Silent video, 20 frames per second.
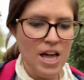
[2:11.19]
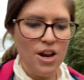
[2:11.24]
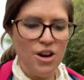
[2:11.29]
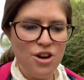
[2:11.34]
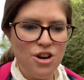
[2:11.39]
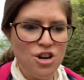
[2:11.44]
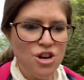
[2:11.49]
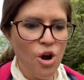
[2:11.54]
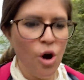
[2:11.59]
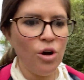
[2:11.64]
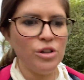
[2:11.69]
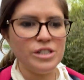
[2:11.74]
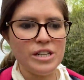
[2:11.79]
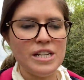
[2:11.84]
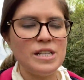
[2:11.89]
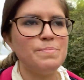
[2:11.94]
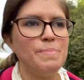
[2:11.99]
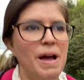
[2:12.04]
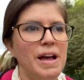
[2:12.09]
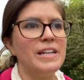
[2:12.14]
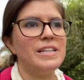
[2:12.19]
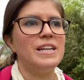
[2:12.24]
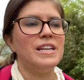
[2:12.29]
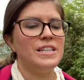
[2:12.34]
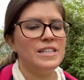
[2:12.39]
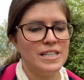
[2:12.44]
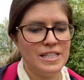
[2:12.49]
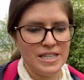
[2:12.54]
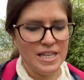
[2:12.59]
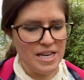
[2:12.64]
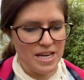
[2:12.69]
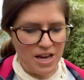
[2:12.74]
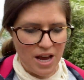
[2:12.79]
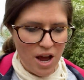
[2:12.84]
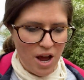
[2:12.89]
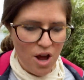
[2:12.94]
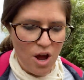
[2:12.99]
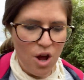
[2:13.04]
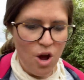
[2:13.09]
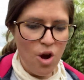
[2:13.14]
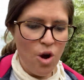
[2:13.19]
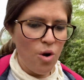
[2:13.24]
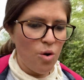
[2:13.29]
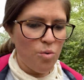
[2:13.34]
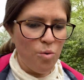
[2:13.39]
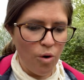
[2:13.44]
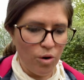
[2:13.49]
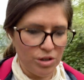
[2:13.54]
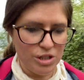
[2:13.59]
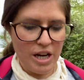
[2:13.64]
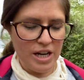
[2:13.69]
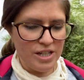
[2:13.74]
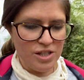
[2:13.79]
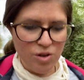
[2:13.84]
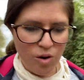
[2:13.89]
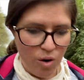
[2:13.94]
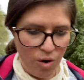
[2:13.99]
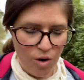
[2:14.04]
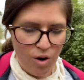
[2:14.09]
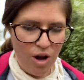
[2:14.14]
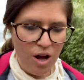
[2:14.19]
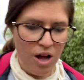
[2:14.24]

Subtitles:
not expecting to see what I saw.